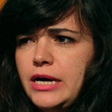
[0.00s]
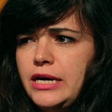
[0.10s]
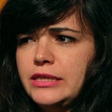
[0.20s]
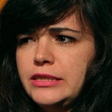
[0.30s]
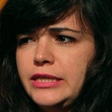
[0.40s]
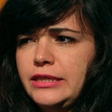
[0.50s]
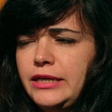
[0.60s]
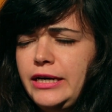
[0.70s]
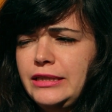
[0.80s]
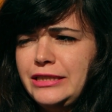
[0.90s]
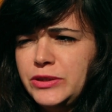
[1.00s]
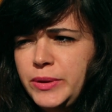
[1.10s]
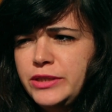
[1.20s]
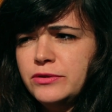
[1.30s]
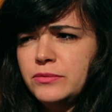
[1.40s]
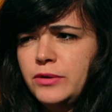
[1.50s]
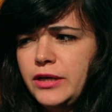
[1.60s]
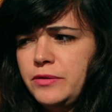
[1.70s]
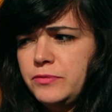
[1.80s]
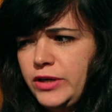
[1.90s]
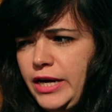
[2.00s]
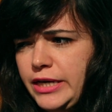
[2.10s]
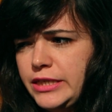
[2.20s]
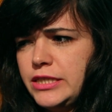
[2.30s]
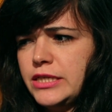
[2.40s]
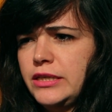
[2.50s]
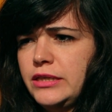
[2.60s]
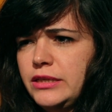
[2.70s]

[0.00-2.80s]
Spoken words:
And the reason why I write